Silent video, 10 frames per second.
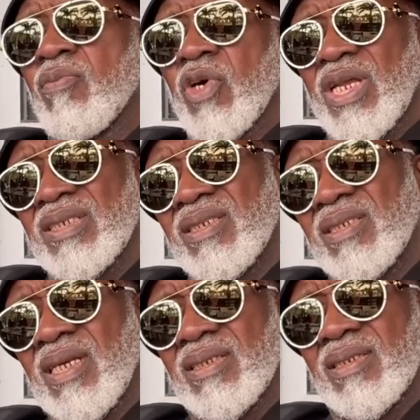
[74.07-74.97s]
But as
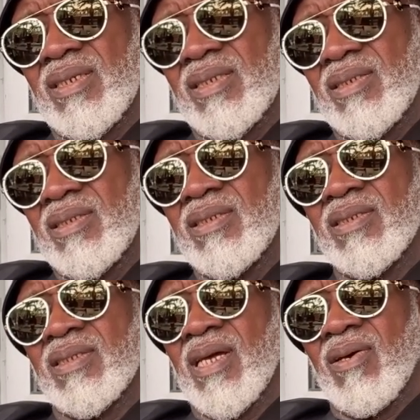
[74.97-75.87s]
it, as, as it
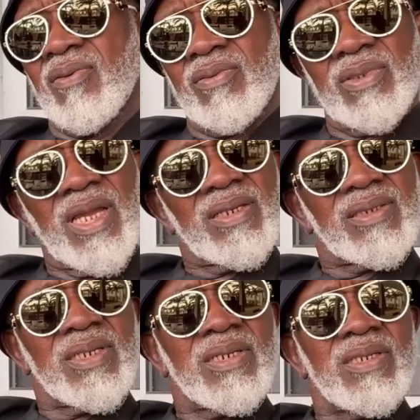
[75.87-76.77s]
is now, there is
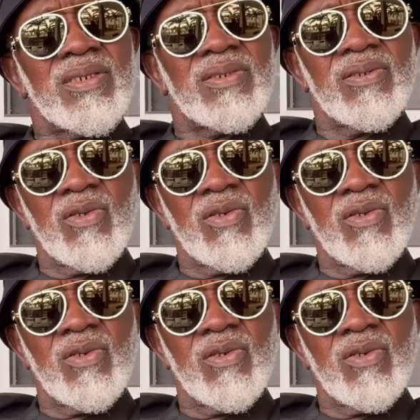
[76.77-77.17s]
a need